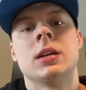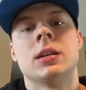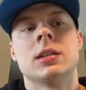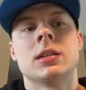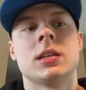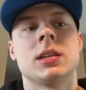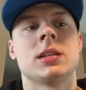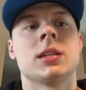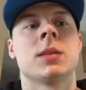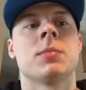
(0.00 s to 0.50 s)

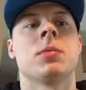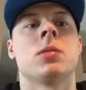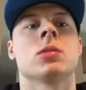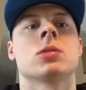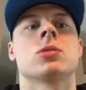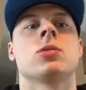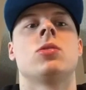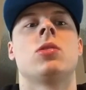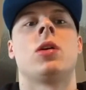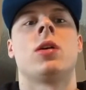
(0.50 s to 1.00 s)
CSEP
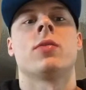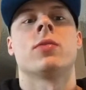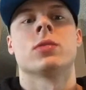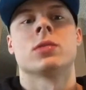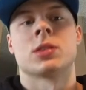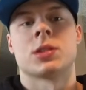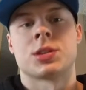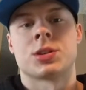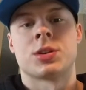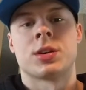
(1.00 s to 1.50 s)
also
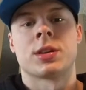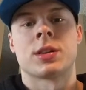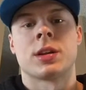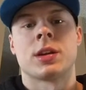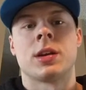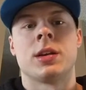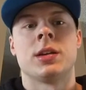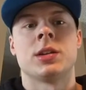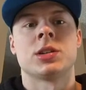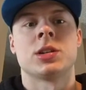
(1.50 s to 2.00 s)
offers a strength and
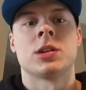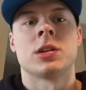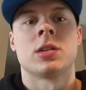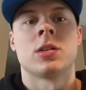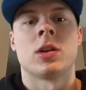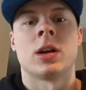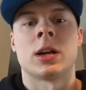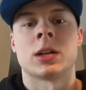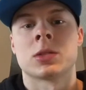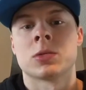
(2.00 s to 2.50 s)
conditioning
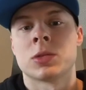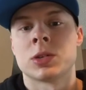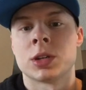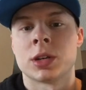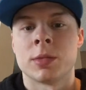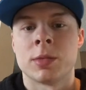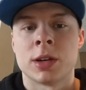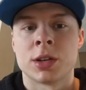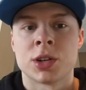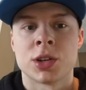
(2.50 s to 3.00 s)
class, which I
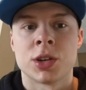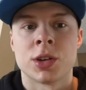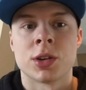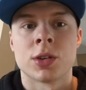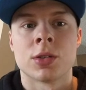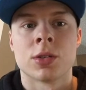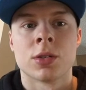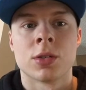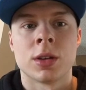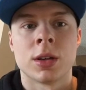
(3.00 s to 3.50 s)
mentioned
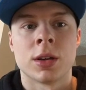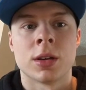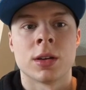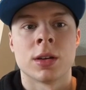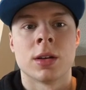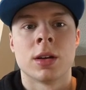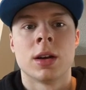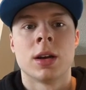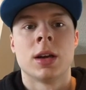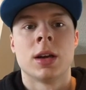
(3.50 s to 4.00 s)
earlier,